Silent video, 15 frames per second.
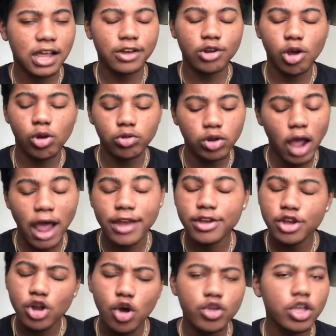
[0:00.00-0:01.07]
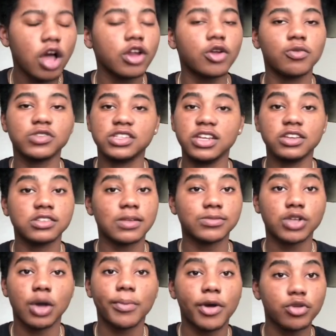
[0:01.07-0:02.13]
I know I know y'all know what sneakers I'm
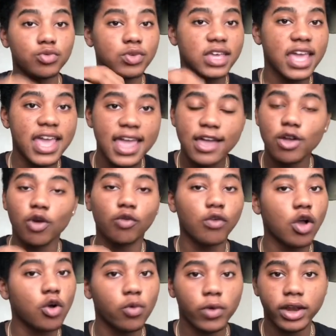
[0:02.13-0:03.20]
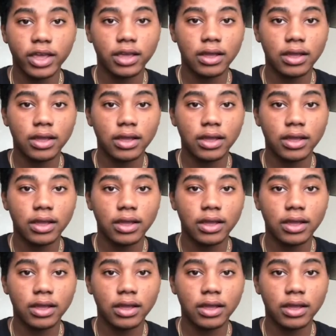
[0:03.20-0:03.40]
talking about. You can't go wrong with it.